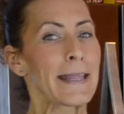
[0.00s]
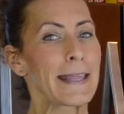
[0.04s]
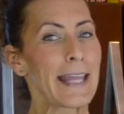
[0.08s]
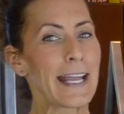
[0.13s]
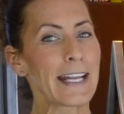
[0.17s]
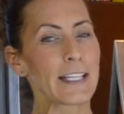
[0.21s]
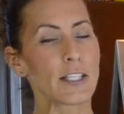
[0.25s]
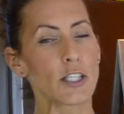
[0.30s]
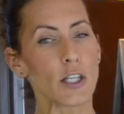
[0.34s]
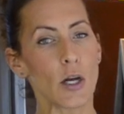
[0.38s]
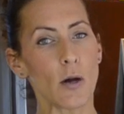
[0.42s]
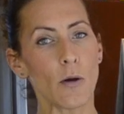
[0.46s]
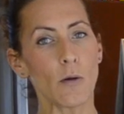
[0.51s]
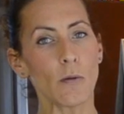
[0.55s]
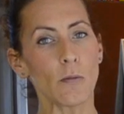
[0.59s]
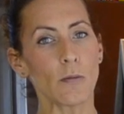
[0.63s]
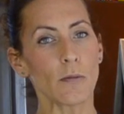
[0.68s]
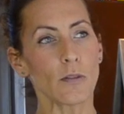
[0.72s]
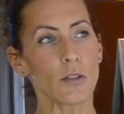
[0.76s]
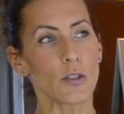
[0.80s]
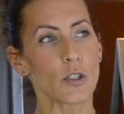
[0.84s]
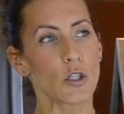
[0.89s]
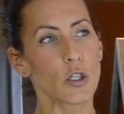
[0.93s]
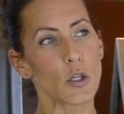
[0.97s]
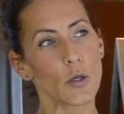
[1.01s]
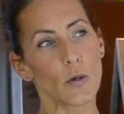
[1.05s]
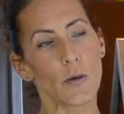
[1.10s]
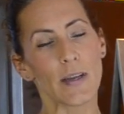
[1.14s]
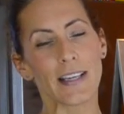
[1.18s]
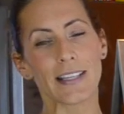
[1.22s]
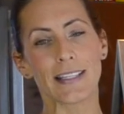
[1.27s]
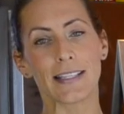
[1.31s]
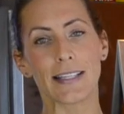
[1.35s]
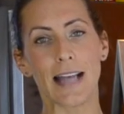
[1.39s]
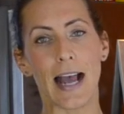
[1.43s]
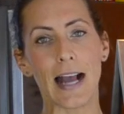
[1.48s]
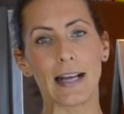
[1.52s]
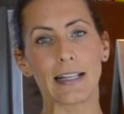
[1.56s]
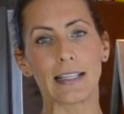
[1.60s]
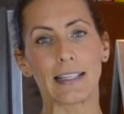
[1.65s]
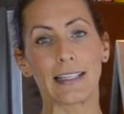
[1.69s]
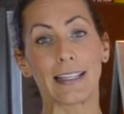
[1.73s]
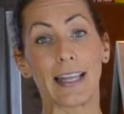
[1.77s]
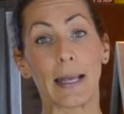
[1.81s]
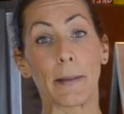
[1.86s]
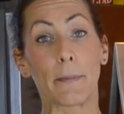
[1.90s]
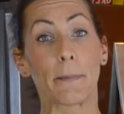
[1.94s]
They don't do
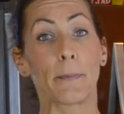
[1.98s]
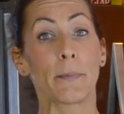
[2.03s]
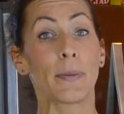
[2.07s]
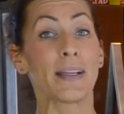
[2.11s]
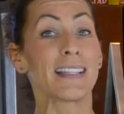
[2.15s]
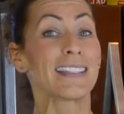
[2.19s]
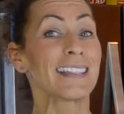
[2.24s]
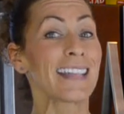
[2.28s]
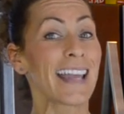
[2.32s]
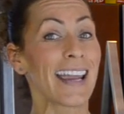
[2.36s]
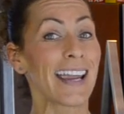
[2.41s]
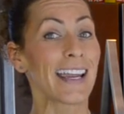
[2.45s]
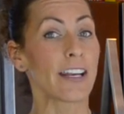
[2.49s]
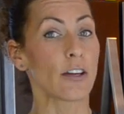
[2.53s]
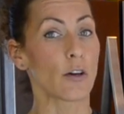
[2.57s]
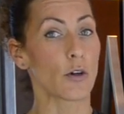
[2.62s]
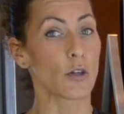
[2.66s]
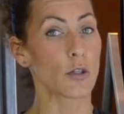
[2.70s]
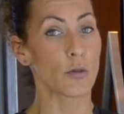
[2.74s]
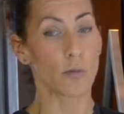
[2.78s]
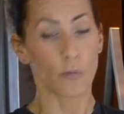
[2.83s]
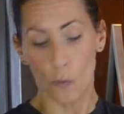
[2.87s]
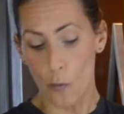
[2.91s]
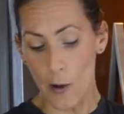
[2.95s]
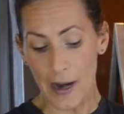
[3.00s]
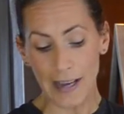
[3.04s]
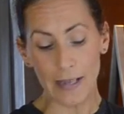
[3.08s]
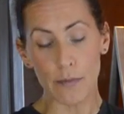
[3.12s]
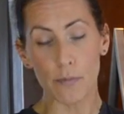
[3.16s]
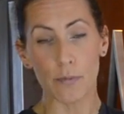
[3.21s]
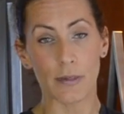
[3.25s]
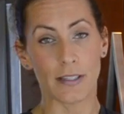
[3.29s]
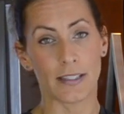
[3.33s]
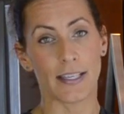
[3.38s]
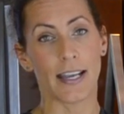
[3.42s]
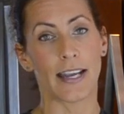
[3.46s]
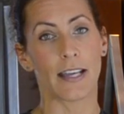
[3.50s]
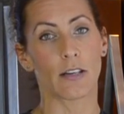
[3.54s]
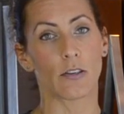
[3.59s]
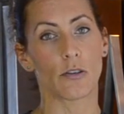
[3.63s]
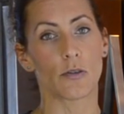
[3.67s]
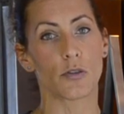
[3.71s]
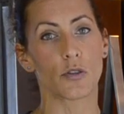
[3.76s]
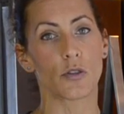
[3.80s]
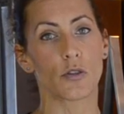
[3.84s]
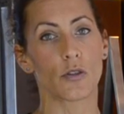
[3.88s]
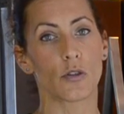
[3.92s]
exactly like potatoes, white
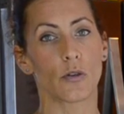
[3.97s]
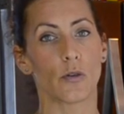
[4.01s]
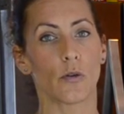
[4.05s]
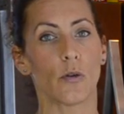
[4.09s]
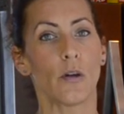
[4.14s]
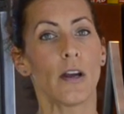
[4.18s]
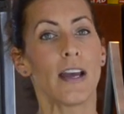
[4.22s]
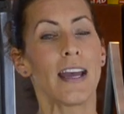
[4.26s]
potatoes do.